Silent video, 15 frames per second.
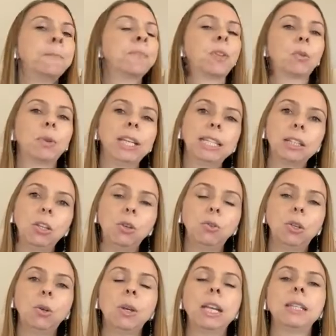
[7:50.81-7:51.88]
the reason you
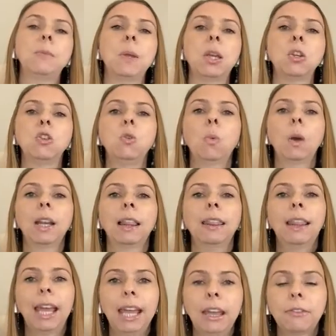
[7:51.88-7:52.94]
do it is because you want to
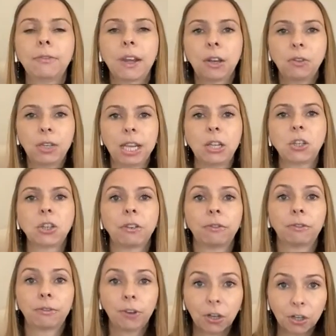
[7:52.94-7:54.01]
lay a foundation
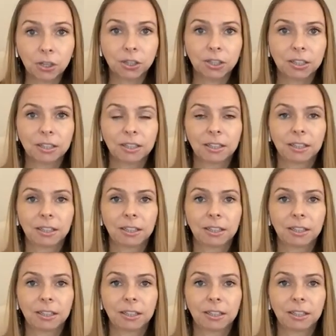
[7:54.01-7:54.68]
first.